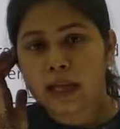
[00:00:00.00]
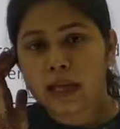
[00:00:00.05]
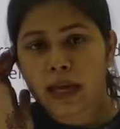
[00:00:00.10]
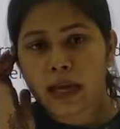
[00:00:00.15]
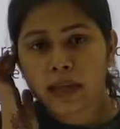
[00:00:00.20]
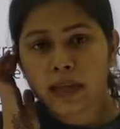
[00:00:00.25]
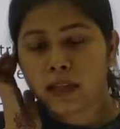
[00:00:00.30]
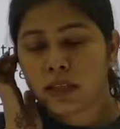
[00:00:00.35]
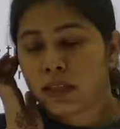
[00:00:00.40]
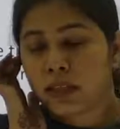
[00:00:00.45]
I
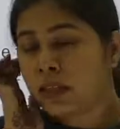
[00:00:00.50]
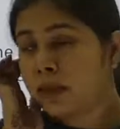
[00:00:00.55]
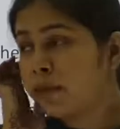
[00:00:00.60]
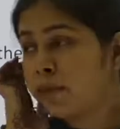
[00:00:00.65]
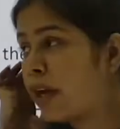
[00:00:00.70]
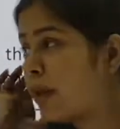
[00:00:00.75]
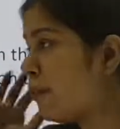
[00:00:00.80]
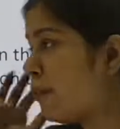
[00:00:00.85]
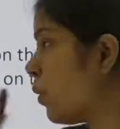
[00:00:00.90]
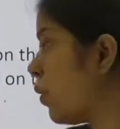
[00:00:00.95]
need
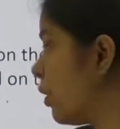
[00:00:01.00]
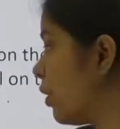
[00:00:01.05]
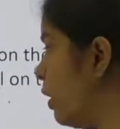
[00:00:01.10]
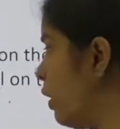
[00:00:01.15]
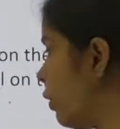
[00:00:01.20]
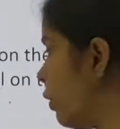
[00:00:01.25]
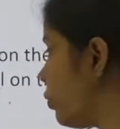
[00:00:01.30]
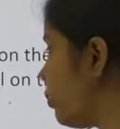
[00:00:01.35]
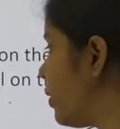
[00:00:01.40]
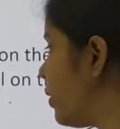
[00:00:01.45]
my model
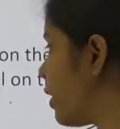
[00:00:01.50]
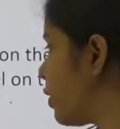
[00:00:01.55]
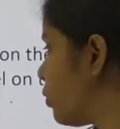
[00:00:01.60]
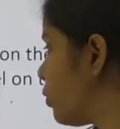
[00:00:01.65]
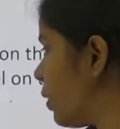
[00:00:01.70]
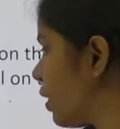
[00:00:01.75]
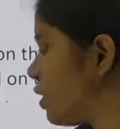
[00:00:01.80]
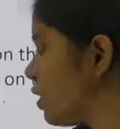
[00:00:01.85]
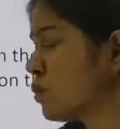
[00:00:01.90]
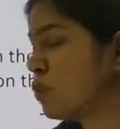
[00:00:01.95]
to be
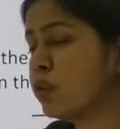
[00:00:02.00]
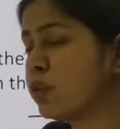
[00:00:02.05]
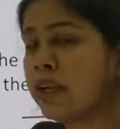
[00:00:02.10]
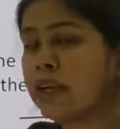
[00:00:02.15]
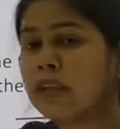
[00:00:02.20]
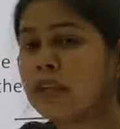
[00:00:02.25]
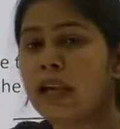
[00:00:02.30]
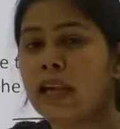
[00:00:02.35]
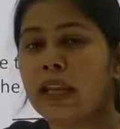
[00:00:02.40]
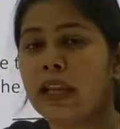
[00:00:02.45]
accurate, so that
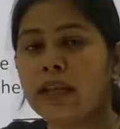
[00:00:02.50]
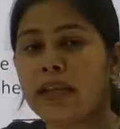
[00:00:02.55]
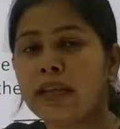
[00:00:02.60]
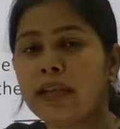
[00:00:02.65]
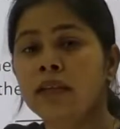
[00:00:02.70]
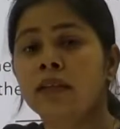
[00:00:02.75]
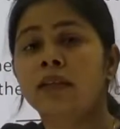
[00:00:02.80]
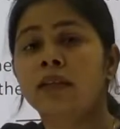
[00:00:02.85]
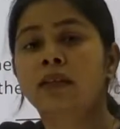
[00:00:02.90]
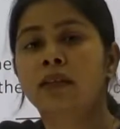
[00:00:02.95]
I'll
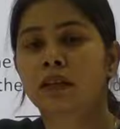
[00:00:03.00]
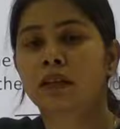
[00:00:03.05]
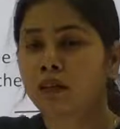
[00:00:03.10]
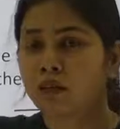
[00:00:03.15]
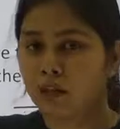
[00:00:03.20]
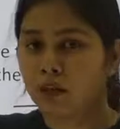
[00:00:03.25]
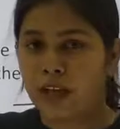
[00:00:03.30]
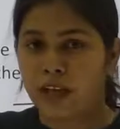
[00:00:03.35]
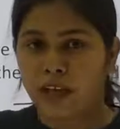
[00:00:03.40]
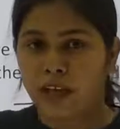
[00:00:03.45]
get
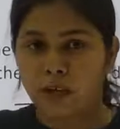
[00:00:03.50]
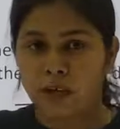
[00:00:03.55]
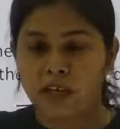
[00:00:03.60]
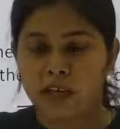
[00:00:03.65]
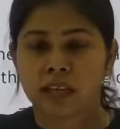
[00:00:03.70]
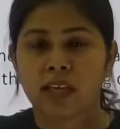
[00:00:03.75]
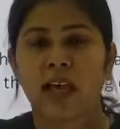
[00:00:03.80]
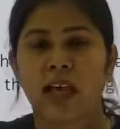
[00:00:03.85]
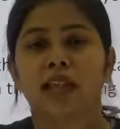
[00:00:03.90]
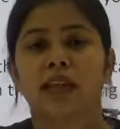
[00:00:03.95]
good
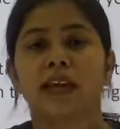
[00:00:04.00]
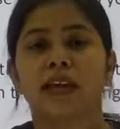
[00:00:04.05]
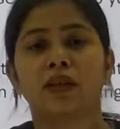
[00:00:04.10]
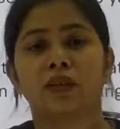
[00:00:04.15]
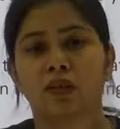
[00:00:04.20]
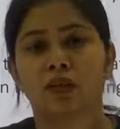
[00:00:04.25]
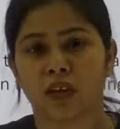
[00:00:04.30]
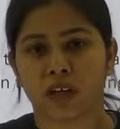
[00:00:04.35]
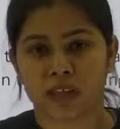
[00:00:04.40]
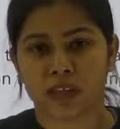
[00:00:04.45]
accuracy, I'll get
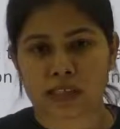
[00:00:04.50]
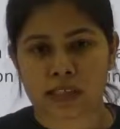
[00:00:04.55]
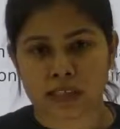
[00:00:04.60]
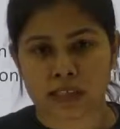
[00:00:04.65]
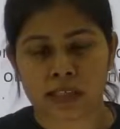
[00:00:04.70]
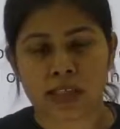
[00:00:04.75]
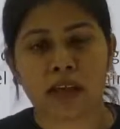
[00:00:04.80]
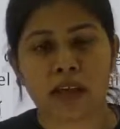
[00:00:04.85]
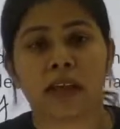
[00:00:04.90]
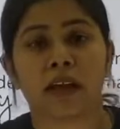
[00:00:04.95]
good results
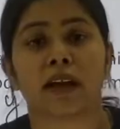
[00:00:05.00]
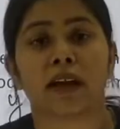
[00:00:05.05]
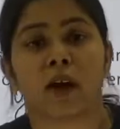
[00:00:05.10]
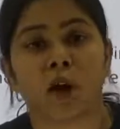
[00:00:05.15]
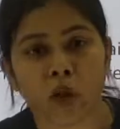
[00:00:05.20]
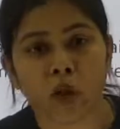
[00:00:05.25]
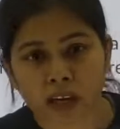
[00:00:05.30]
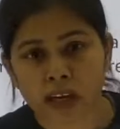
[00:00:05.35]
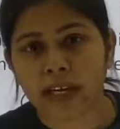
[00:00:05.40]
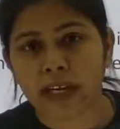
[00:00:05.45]

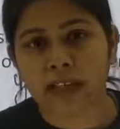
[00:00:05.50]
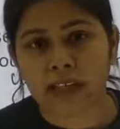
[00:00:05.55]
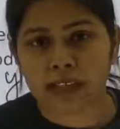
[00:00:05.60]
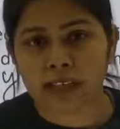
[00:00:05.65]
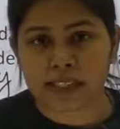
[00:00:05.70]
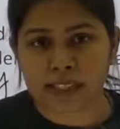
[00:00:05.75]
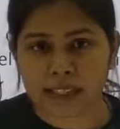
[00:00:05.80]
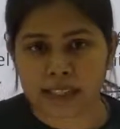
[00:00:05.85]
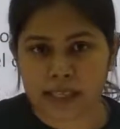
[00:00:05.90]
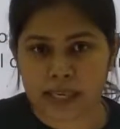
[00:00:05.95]
or right
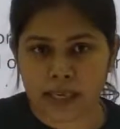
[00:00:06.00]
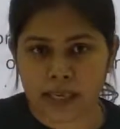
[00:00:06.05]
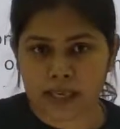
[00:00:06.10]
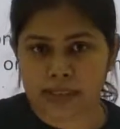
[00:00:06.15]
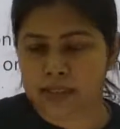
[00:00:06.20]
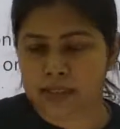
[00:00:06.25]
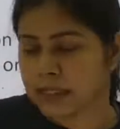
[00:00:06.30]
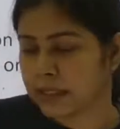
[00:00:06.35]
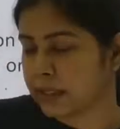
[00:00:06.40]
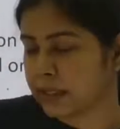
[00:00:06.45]
results, I can
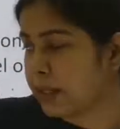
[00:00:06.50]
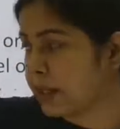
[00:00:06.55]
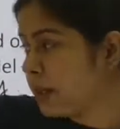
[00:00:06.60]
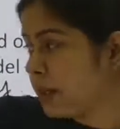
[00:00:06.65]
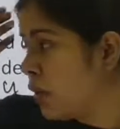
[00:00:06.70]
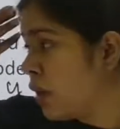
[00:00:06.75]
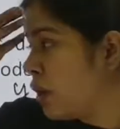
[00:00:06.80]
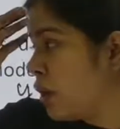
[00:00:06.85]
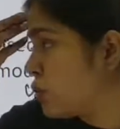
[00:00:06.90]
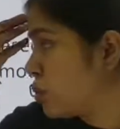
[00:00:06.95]
say that.
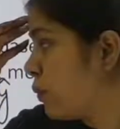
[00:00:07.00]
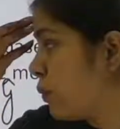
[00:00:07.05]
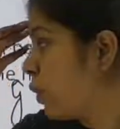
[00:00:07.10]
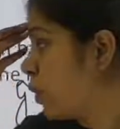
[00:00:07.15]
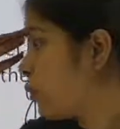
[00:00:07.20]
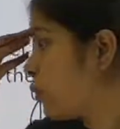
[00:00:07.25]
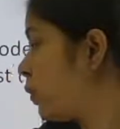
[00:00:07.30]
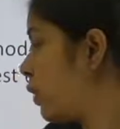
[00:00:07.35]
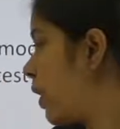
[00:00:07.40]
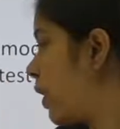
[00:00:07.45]
So what
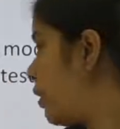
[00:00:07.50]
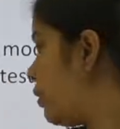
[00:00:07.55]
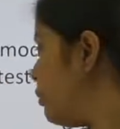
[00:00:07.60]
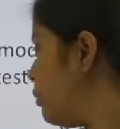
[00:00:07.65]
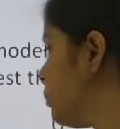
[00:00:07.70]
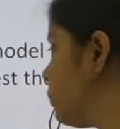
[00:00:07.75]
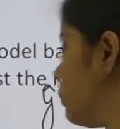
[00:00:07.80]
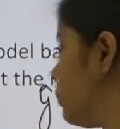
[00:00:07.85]
would I do?